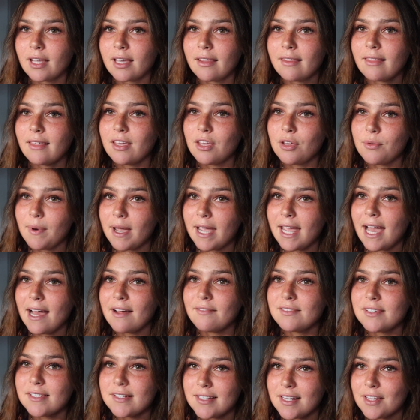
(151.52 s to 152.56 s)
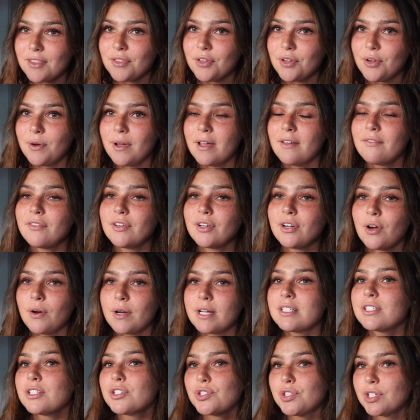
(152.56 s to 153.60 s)
that you might have to sit through if you're
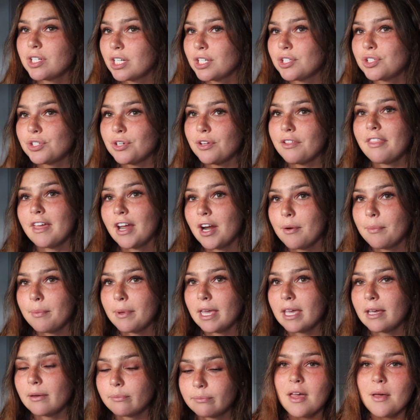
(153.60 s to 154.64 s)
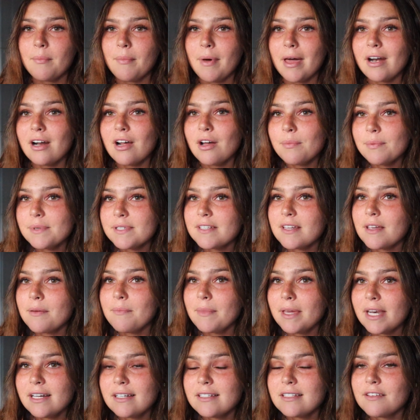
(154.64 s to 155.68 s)
going to traditional therapy. BetterHelp is
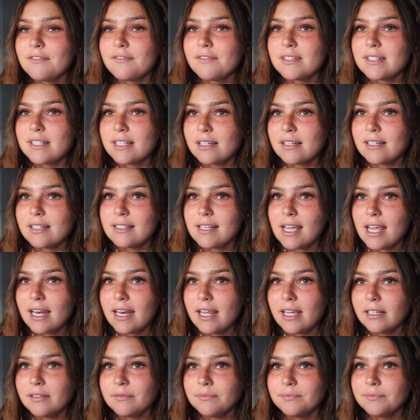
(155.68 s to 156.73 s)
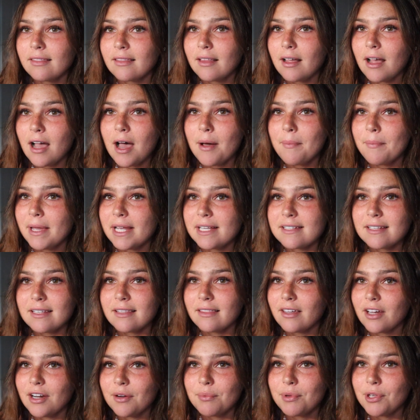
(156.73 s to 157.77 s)
committed to facilitating amazing
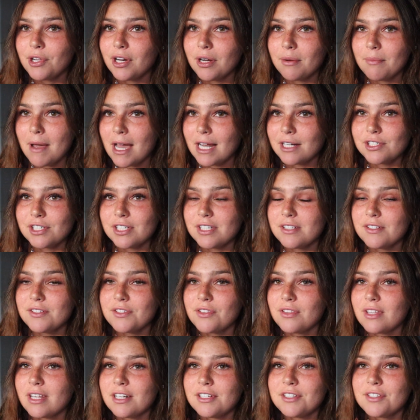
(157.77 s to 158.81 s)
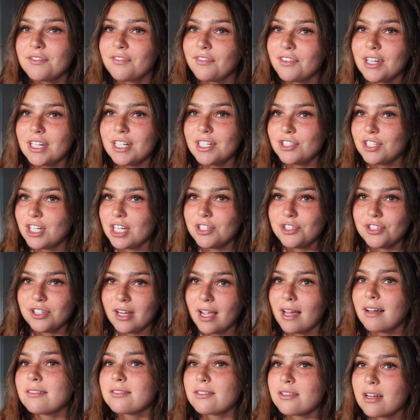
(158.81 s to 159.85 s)
therapeutic matches so that it's free to change your
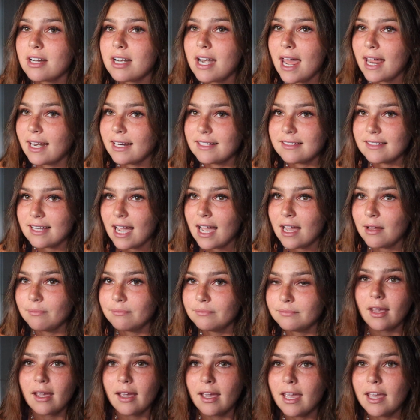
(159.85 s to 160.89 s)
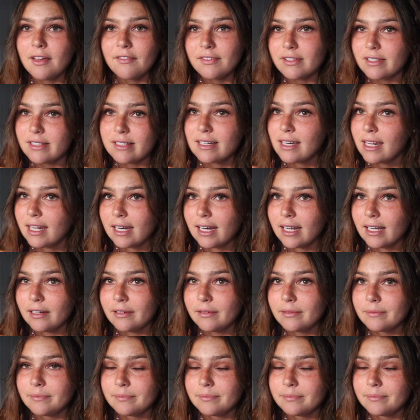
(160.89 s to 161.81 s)
counselor at any time if it's needed.